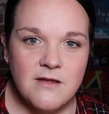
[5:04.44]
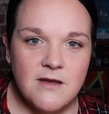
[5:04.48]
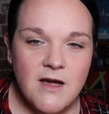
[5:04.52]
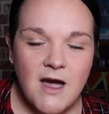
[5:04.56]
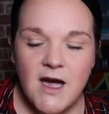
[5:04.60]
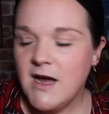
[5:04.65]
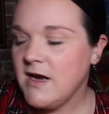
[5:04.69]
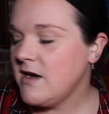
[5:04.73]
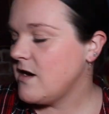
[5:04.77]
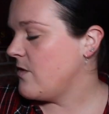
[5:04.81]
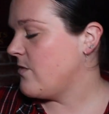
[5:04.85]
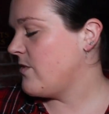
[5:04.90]

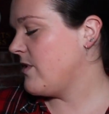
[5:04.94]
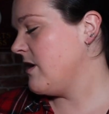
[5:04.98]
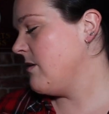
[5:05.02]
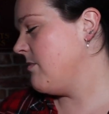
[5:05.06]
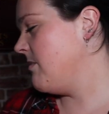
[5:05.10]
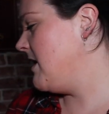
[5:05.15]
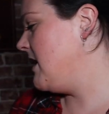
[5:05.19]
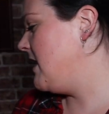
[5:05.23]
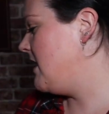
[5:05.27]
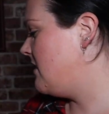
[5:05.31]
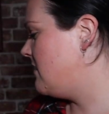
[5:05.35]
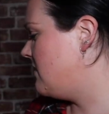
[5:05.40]
I know what I
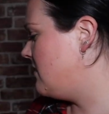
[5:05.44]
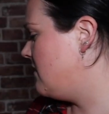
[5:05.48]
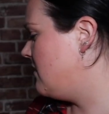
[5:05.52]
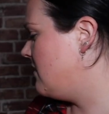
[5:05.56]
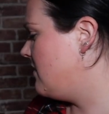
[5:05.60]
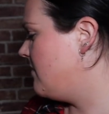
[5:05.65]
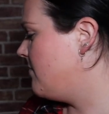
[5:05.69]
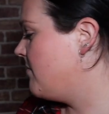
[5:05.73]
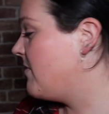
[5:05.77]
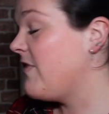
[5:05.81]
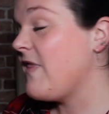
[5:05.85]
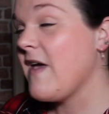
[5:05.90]
mean.
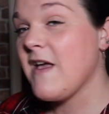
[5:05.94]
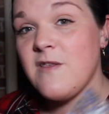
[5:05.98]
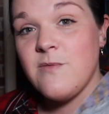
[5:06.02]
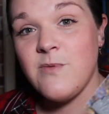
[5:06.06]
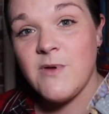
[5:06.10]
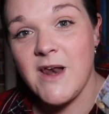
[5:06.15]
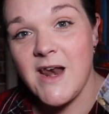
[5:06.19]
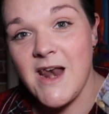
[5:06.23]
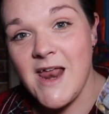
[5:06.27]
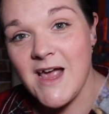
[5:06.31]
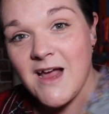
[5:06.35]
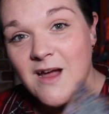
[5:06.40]
But that's
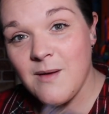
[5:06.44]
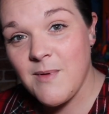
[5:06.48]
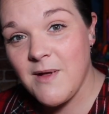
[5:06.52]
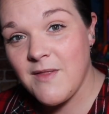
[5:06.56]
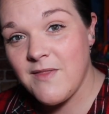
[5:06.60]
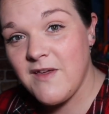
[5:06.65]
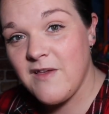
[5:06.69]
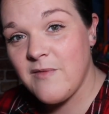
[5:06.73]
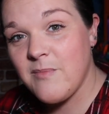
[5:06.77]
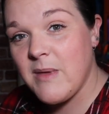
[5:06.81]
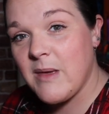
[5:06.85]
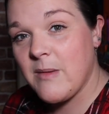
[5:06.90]
what I like about
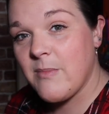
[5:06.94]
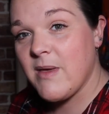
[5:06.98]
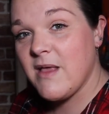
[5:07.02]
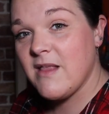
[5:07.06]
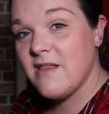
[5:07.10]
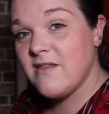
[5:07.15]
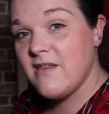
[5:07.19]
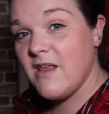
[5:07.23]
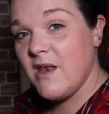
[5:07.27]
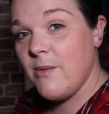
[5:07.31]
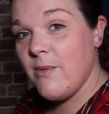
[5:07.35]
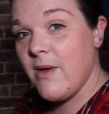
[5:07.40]
these big
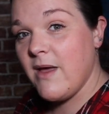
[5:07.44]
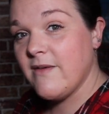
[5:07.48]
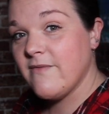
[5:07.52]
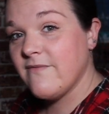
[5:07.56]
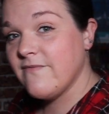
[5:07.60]
pins anyway.